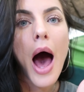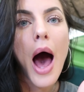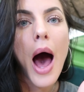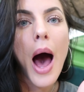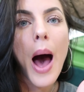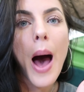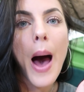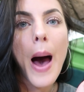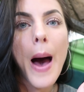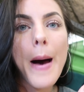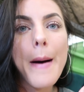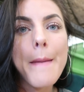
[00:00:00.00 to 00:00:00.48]

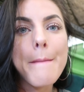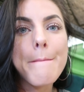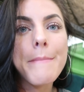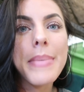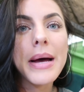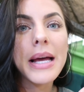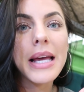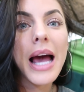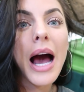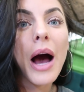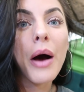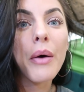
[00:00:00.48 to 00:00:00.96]
Um,
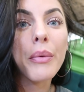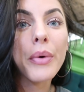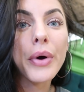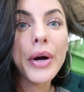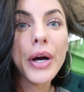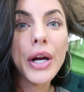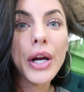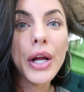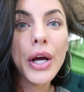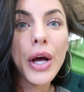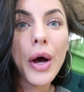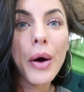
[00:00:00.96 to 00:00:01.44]
but yeah,
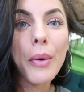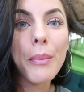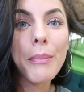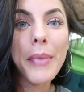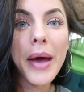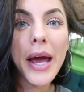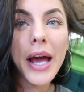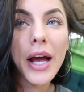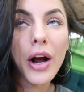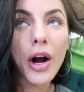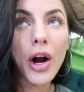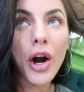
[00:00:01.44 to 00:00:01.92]
we're gonna go
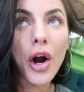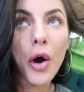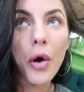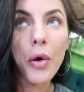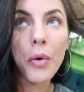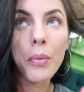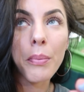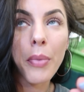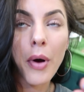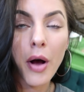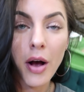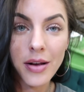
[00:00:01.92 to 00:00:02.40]
make our
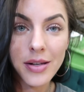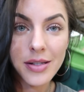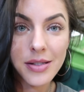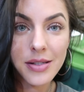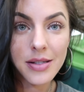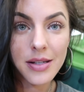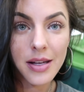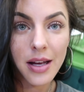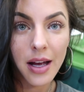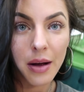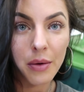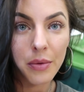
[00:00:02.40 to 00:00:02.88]
own
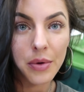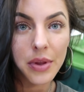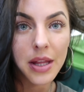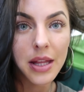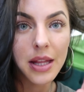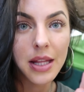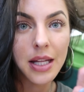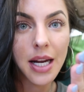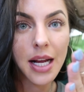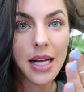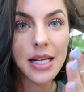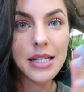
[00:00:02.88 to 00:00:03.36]
pasta
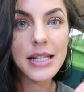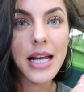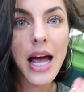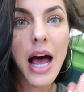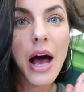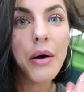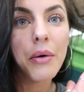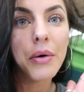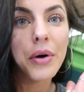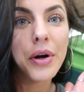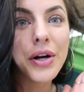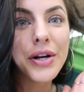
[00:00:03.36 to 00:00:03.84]
within the next
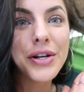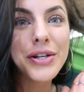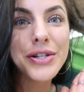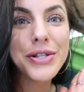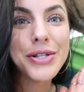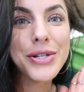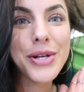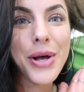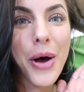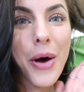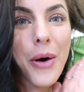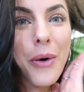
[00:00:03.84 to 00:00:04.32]
hour,
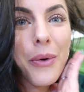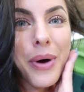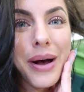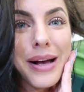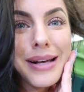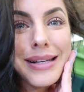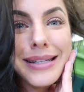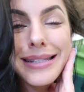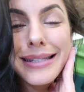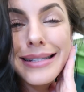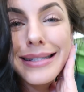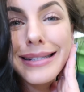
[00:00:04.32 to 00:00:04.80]

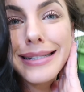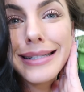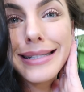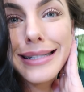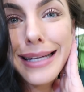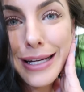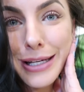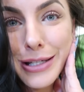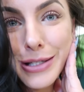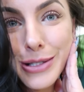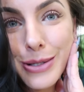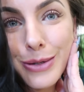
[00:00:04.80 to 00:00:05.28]
so
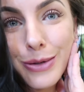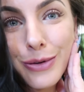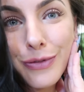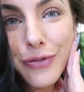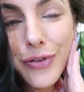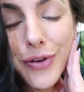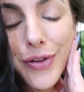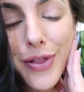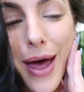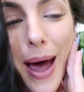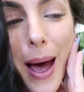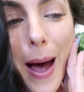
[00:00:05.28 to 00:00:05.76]
stay tuned
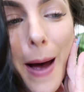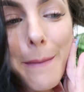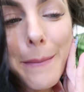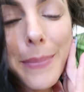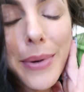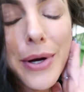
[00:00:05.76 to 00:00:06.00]
for that.